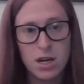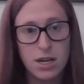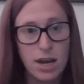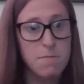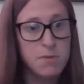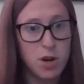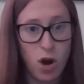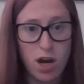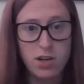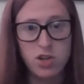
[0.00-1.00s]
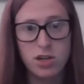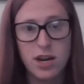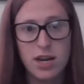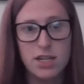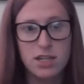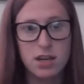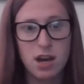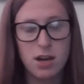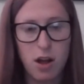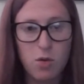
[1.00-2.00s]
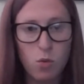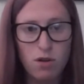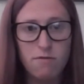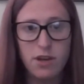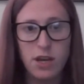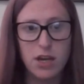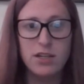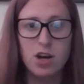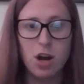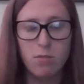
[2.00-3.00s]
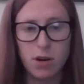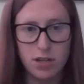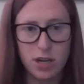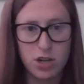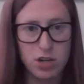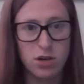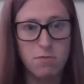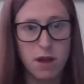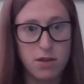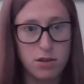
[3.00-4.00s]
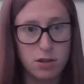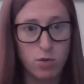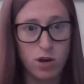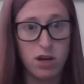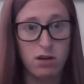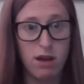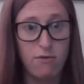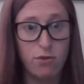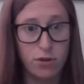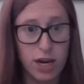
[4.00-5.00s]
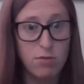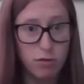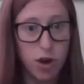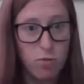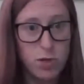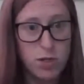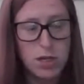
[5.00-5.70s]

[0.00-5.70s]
Yeah, so hydrogen is another one of the key decarbonisation methods that we have on the table for homes.